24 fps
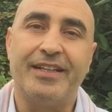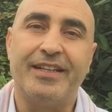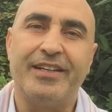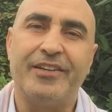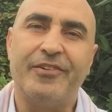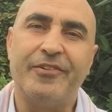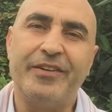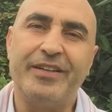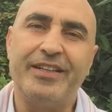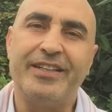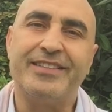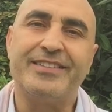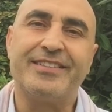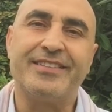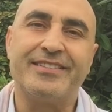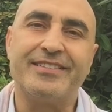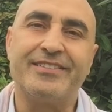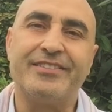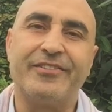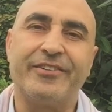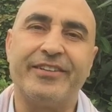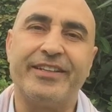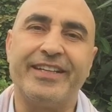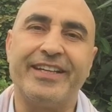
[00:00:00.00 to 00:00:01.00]
really doesn't
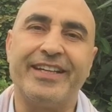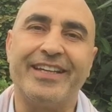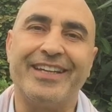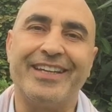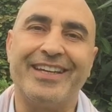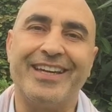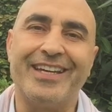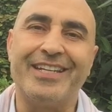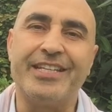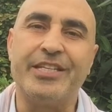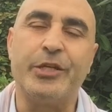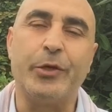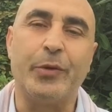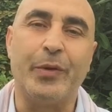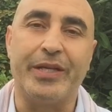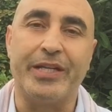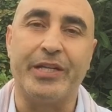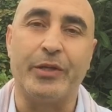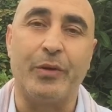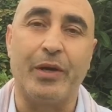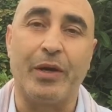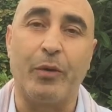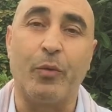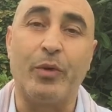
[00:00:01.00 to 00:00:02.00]
really get you
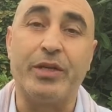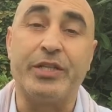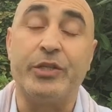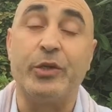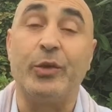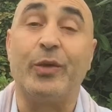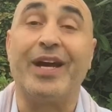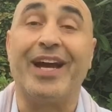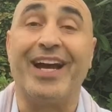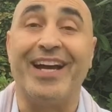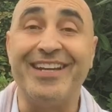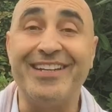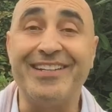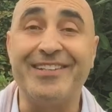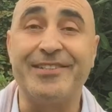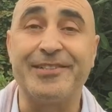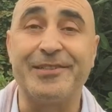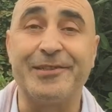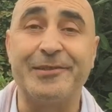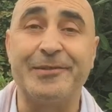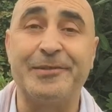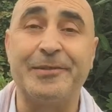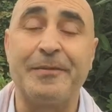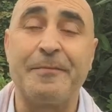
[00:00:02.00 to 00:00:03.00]
anywhere. What you can
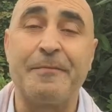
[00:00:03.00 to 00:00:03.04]
do